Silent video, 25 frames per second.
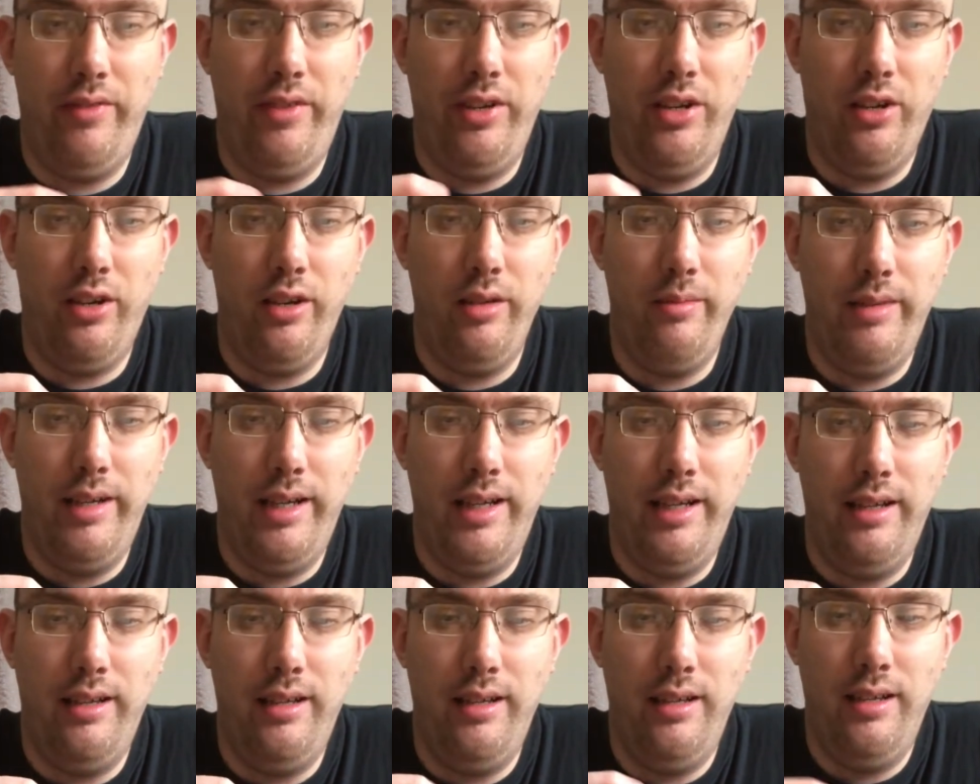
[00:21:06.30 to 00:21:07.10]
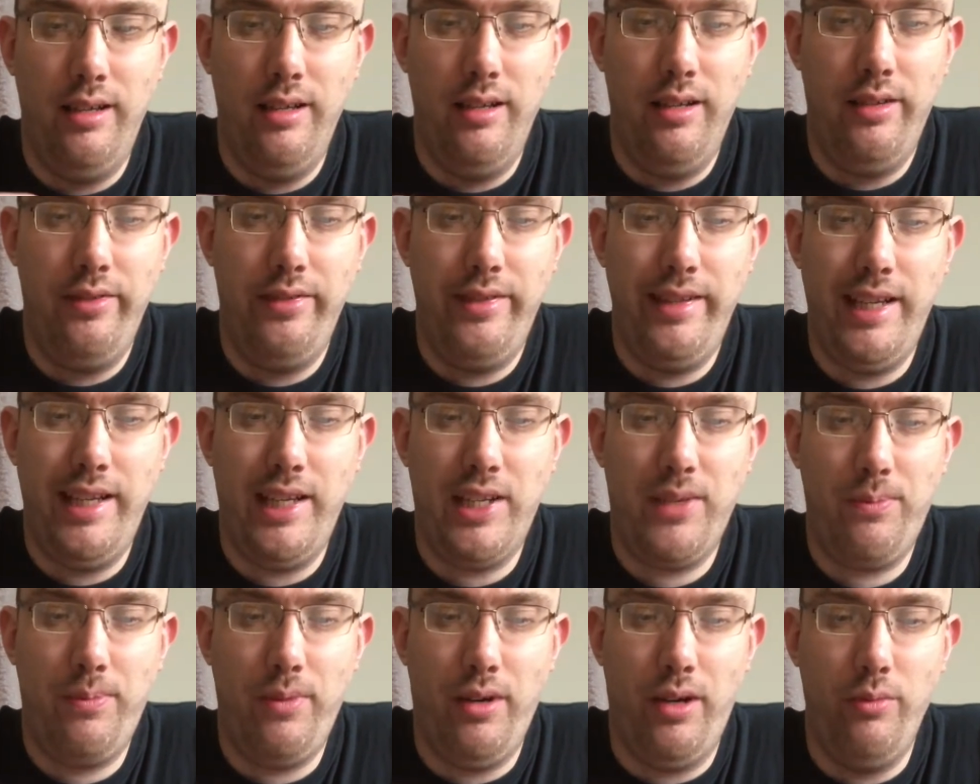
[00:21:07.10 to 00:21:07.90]
of a nightmare.
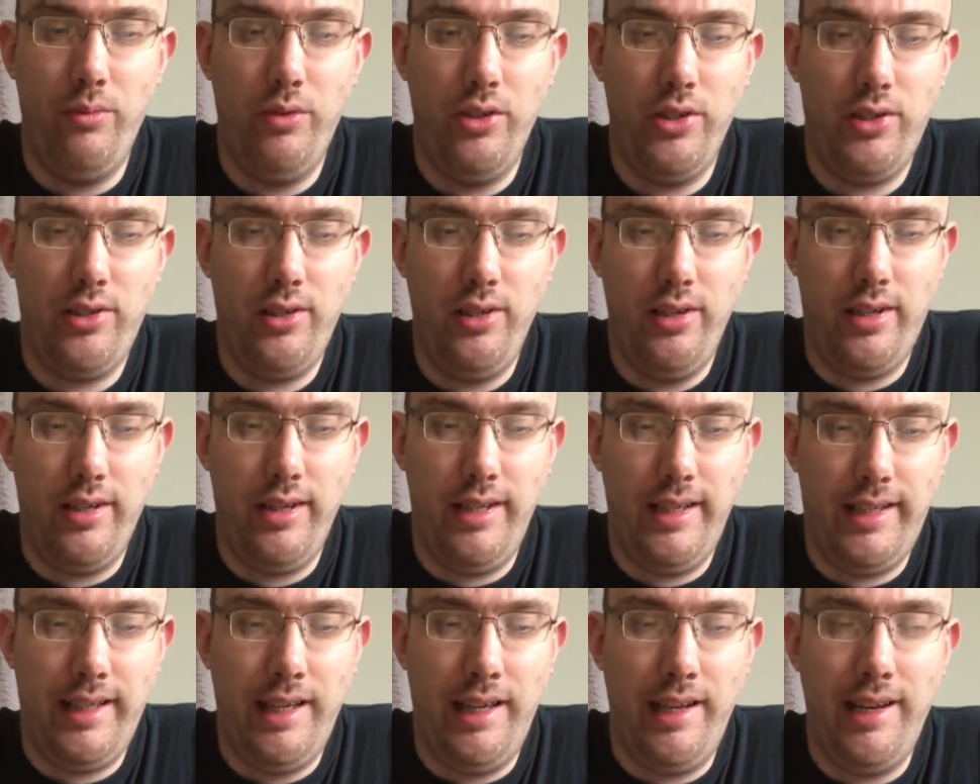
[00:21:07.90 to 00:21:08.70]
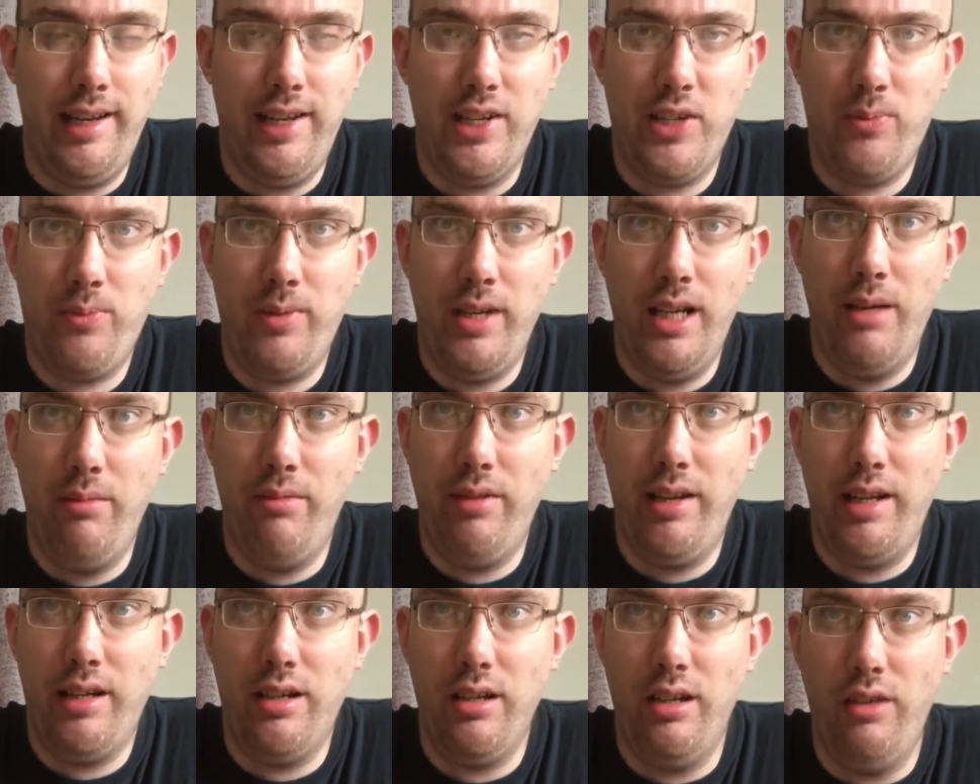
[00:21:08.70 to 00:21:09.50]
I was looking at getting an SP, but
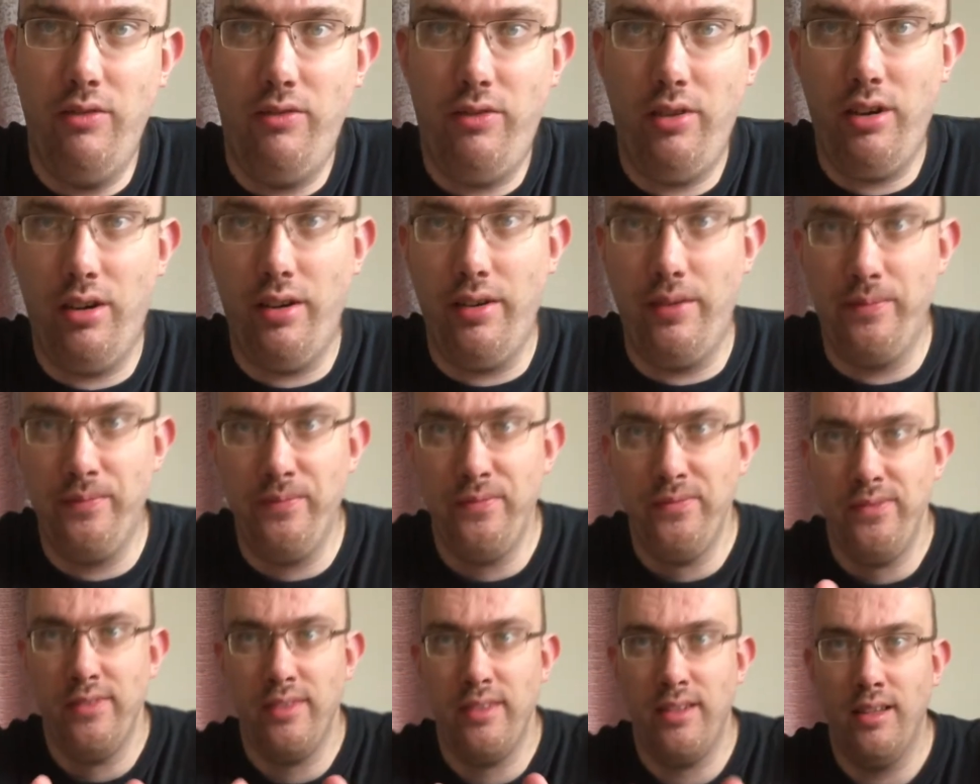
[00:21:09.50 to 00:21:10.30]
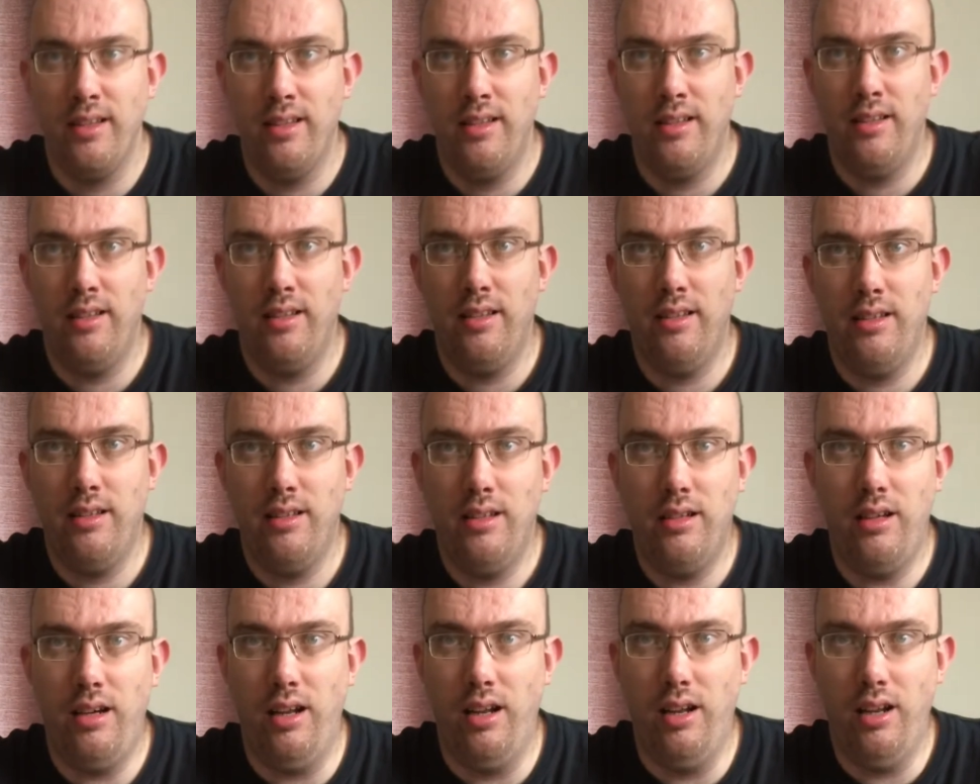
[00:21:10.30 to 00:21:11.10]
they go for like
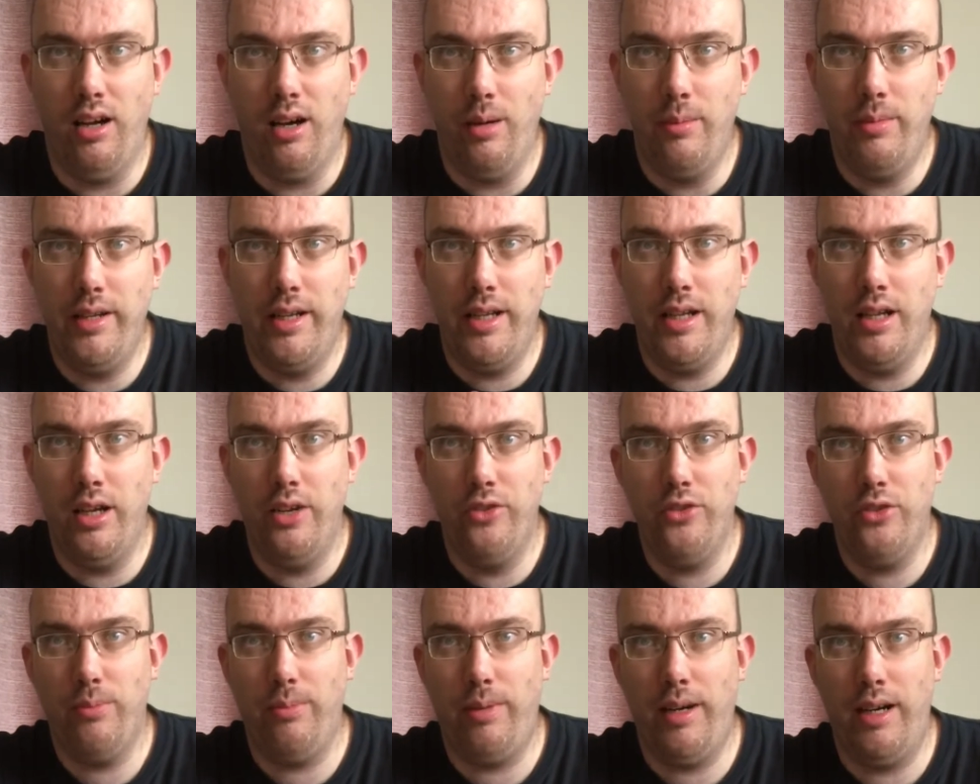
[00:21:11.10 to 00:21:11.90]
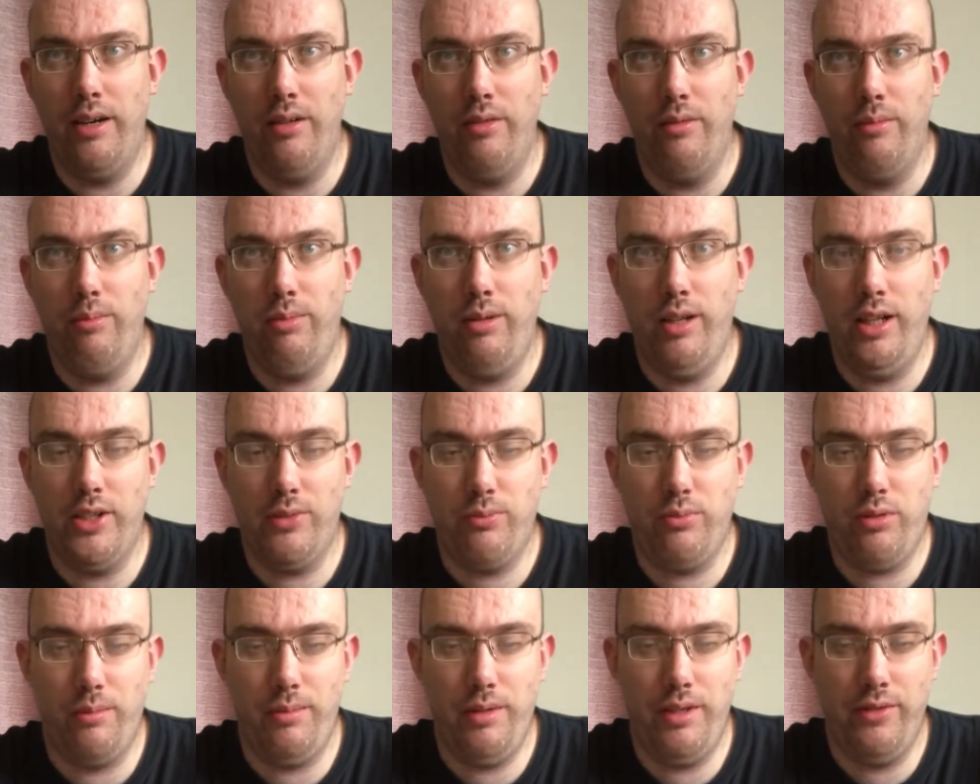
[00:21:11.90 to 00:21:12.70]
a lot of money, £100 plus
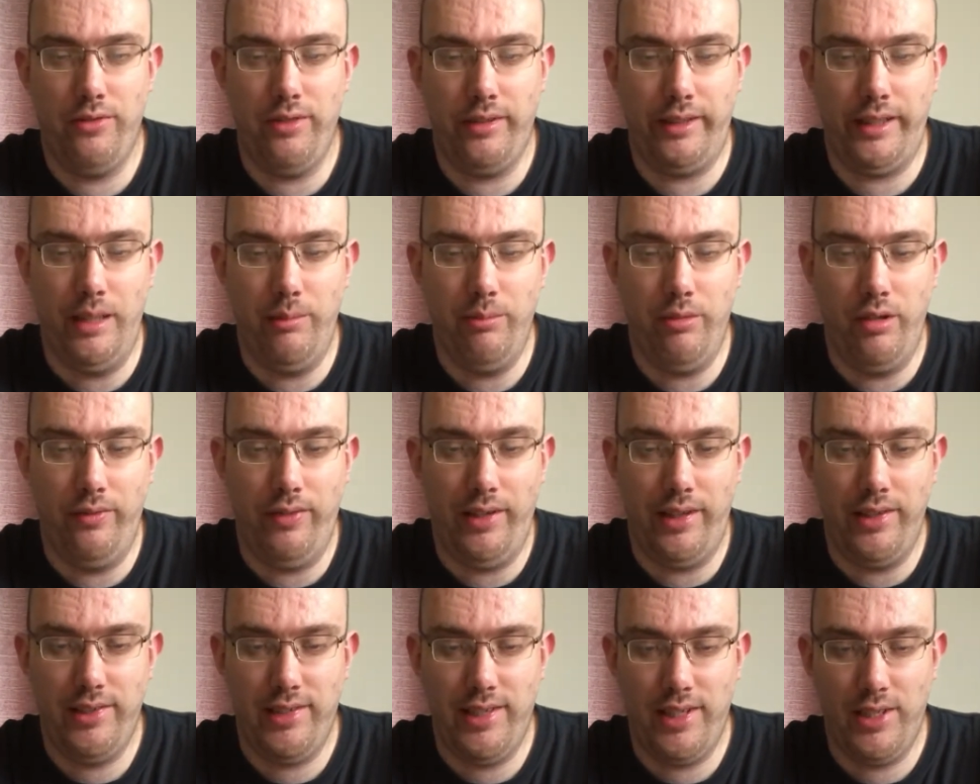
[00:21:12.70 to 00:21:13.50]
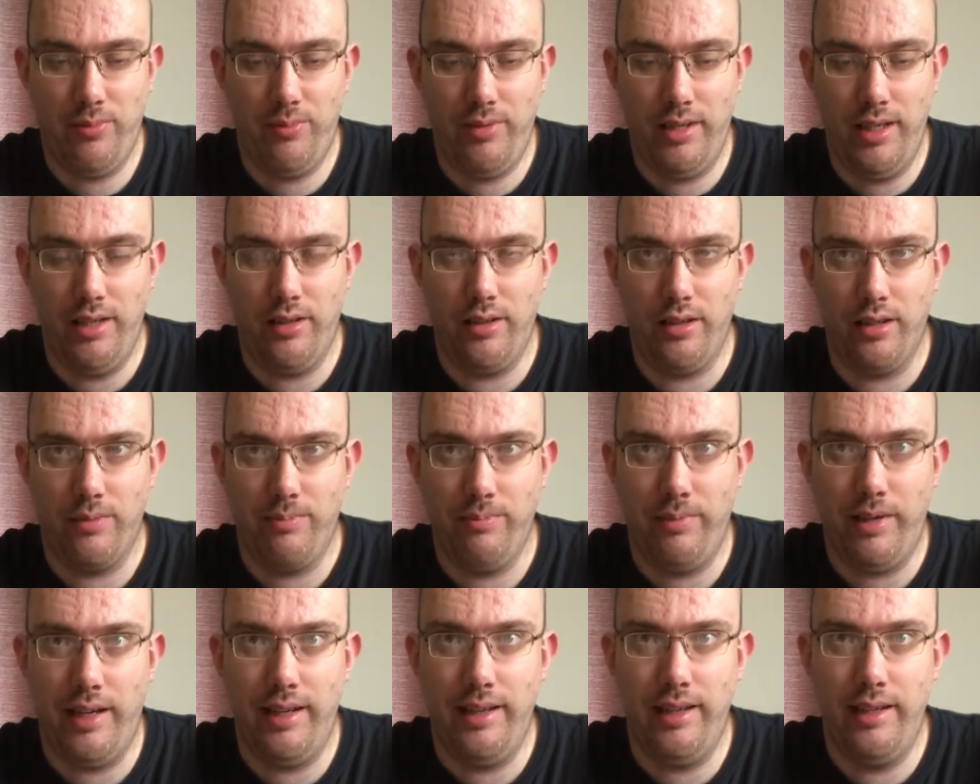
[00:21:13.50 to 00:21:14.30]
probably for a Game Boy Advance SP that's
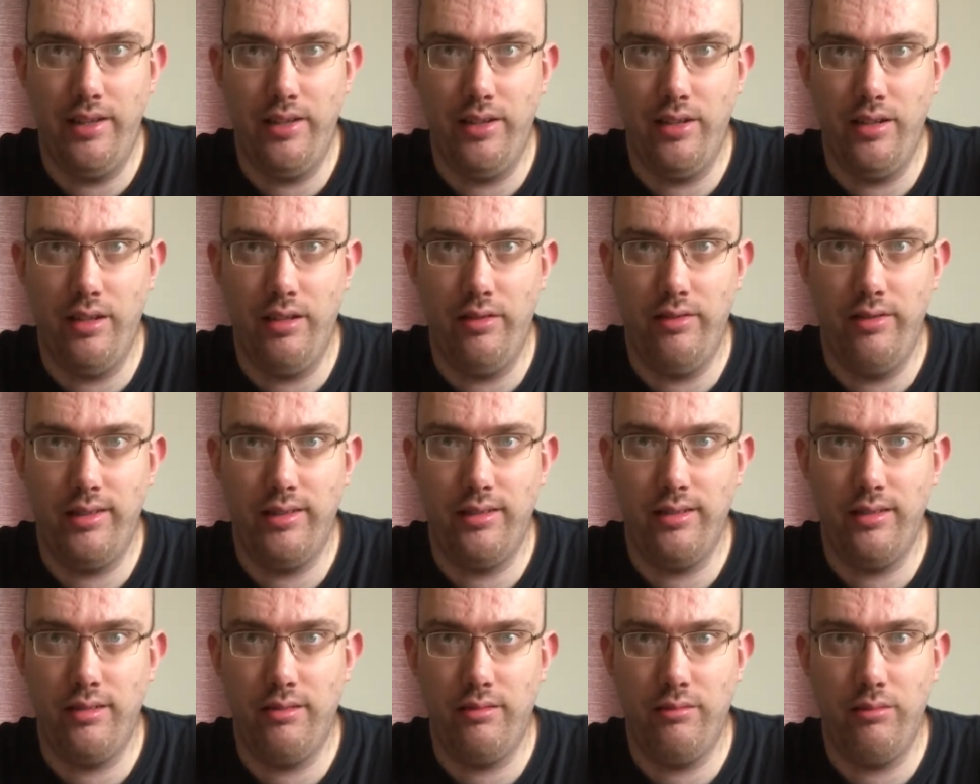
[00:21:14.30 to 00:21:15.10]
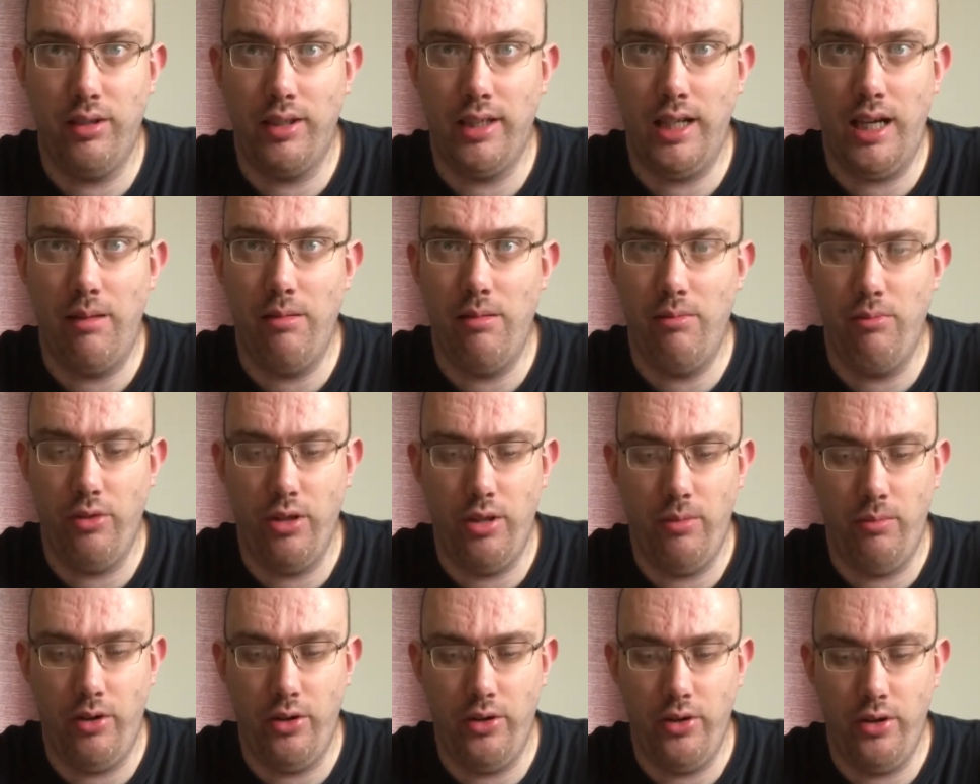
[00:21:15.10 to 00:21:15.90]
backlit. I think I can't remember what
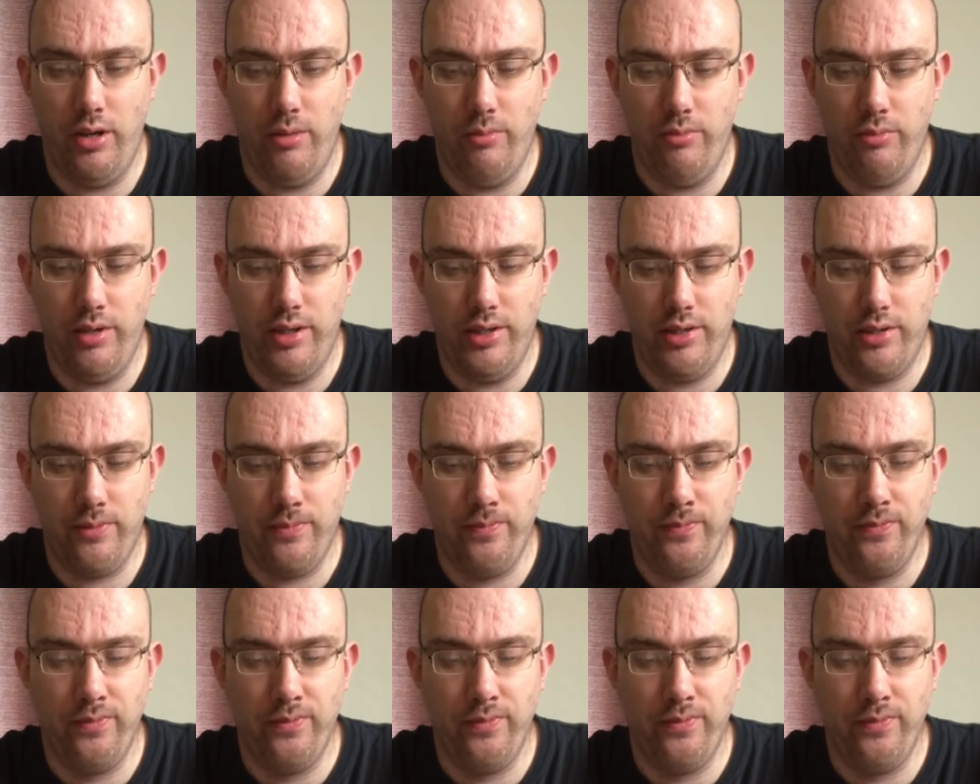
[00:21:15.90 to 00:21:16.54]
the model number is.